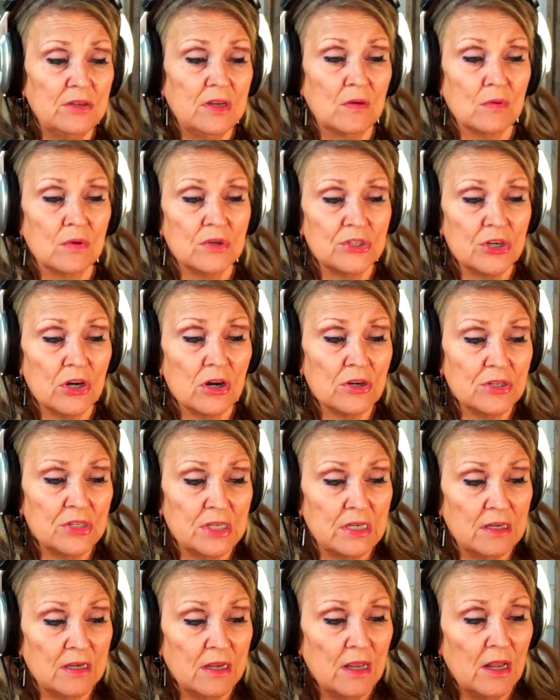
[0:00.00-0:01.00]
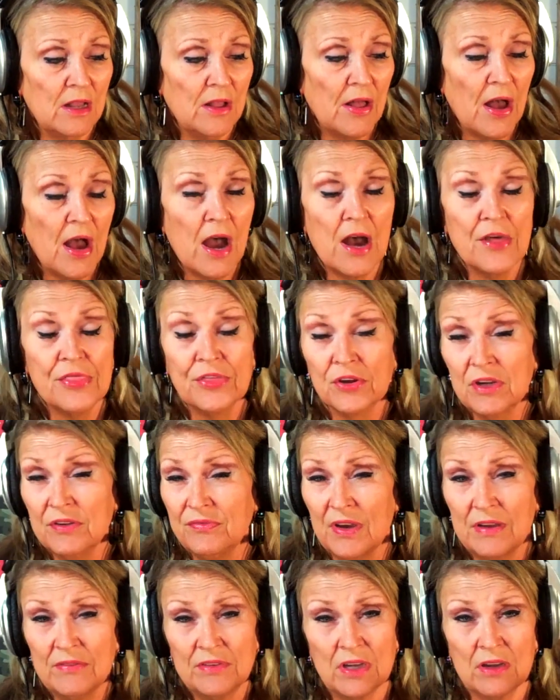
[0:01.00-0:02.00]
Now, we're charging
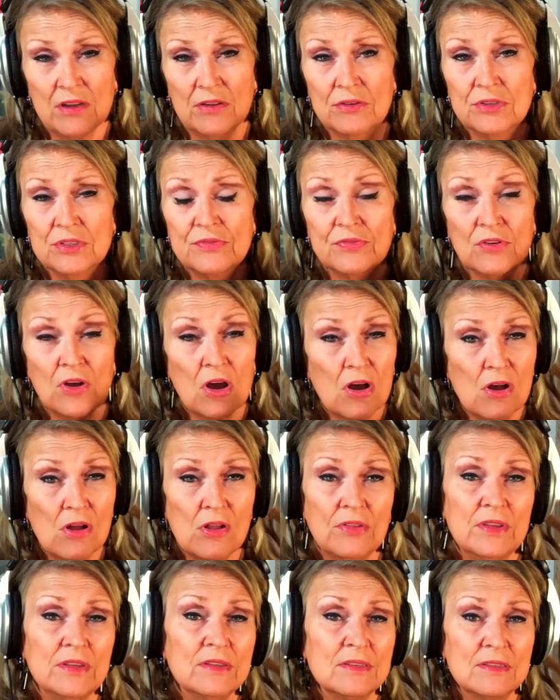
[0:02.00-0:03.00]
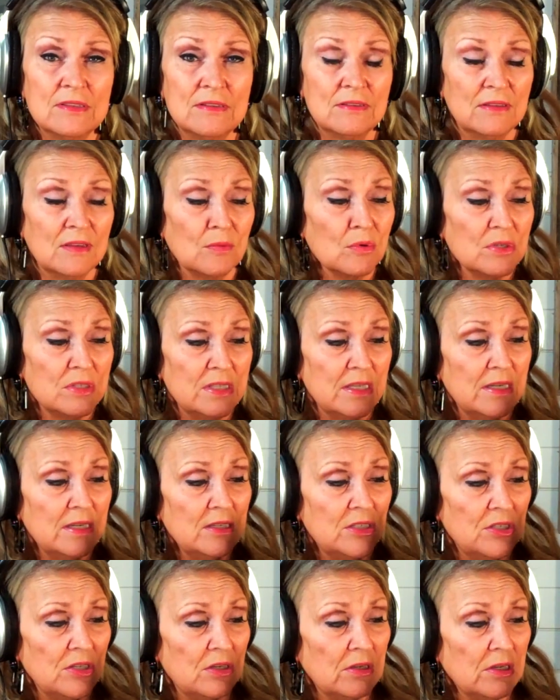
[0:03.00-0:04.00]
$35 for all this that we're sending
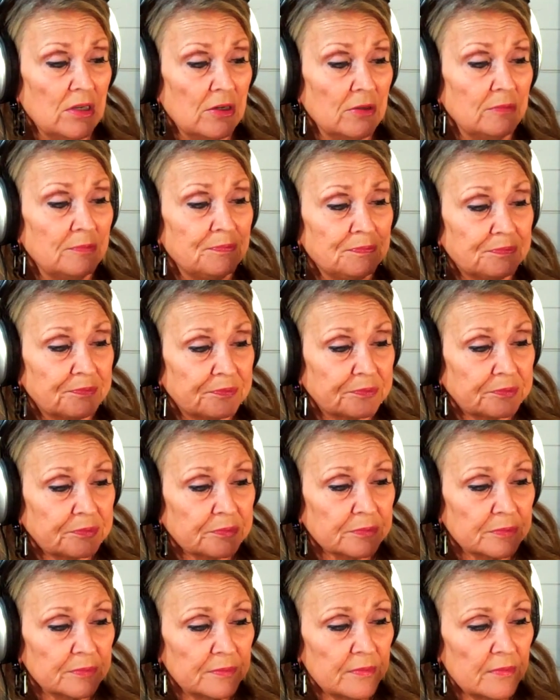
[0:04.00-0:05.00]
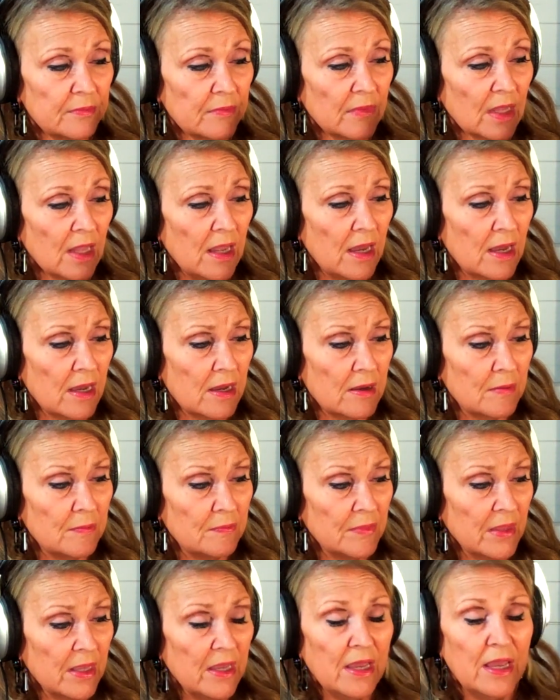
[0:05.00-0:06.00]
to you.
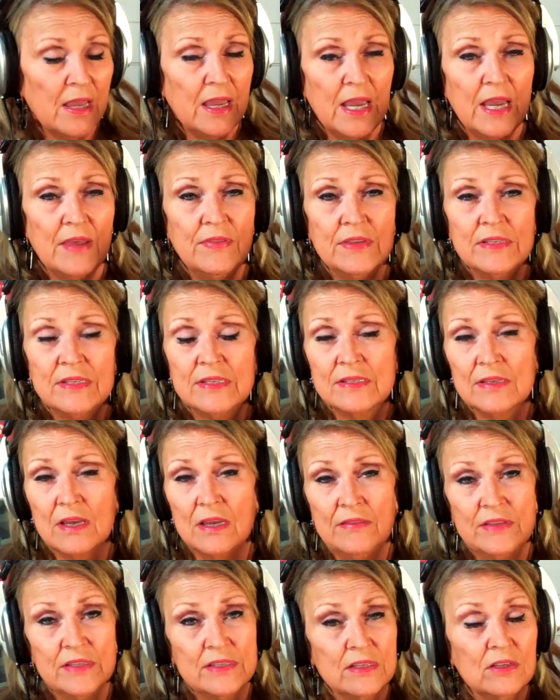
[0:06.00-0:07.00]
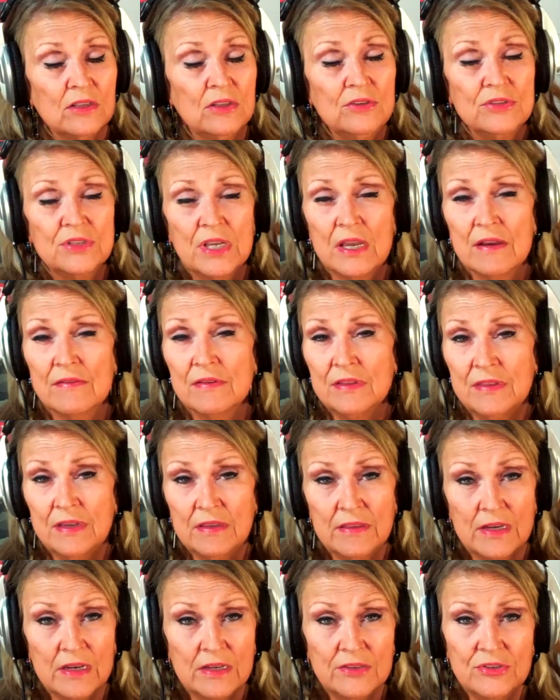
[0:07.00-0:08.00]
And this includes everything
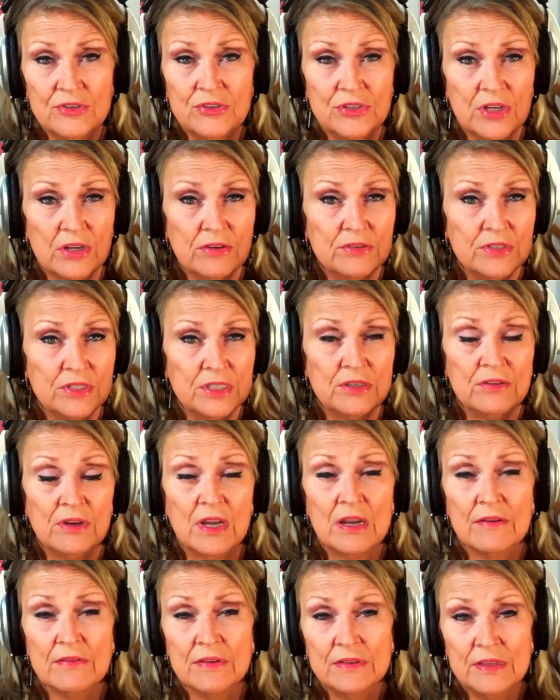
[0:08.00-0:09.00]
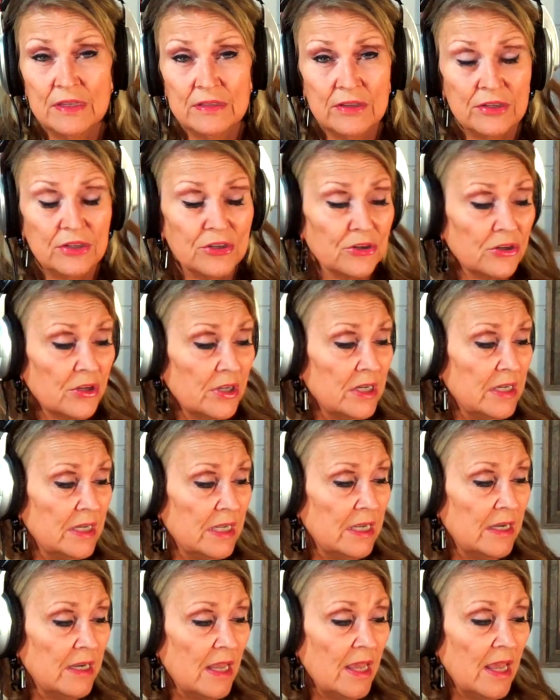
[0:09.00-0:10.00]
that I just showed to you, everything that you're going to
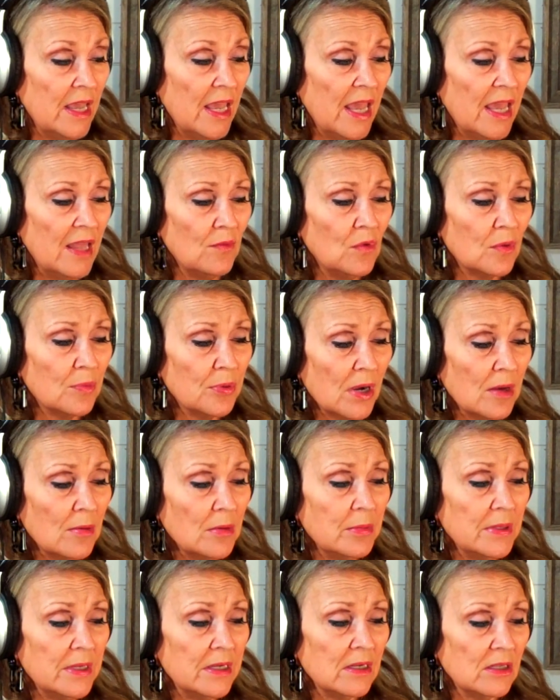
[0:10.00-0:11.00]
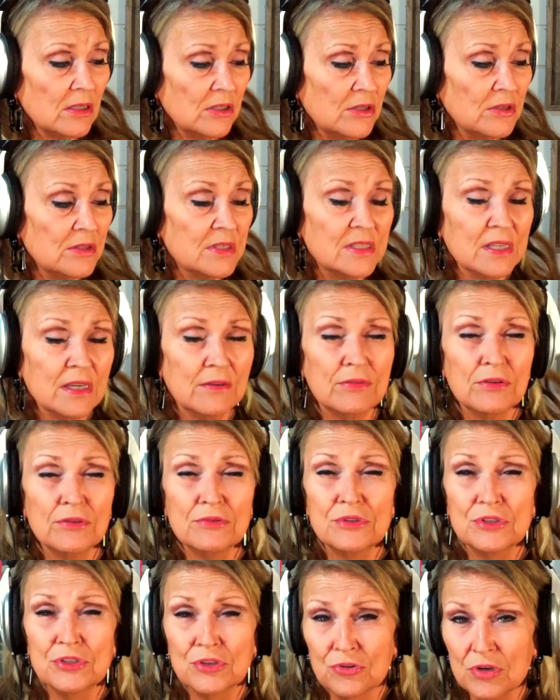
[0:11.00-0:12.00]
need. And we'll probably include several
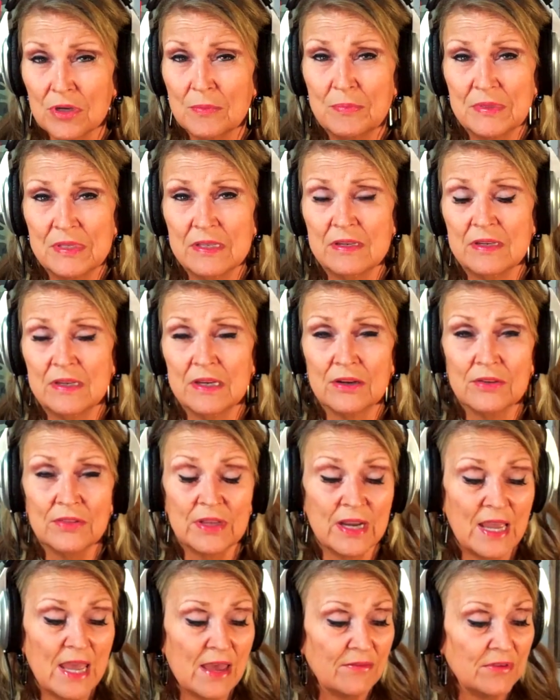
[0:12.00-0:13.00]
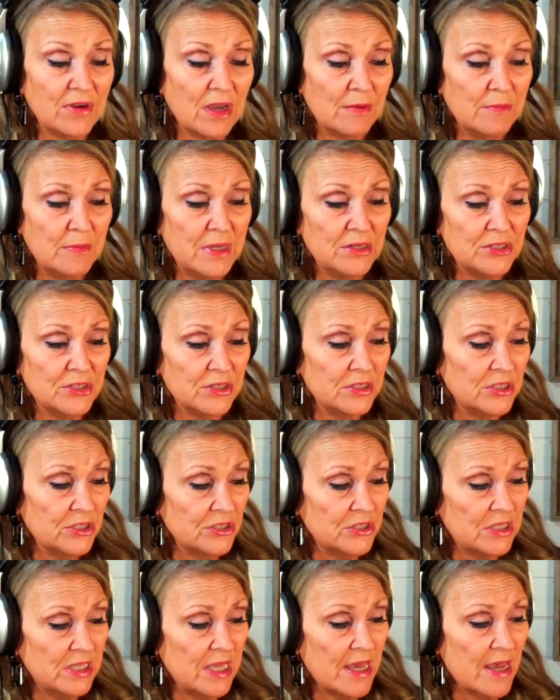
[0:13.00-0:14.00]
scripts in here that I have not mentioned
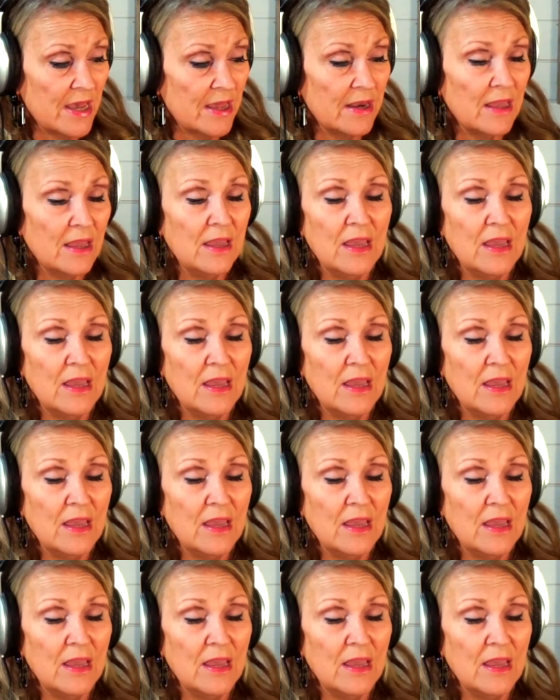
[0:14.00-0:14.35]
just yet.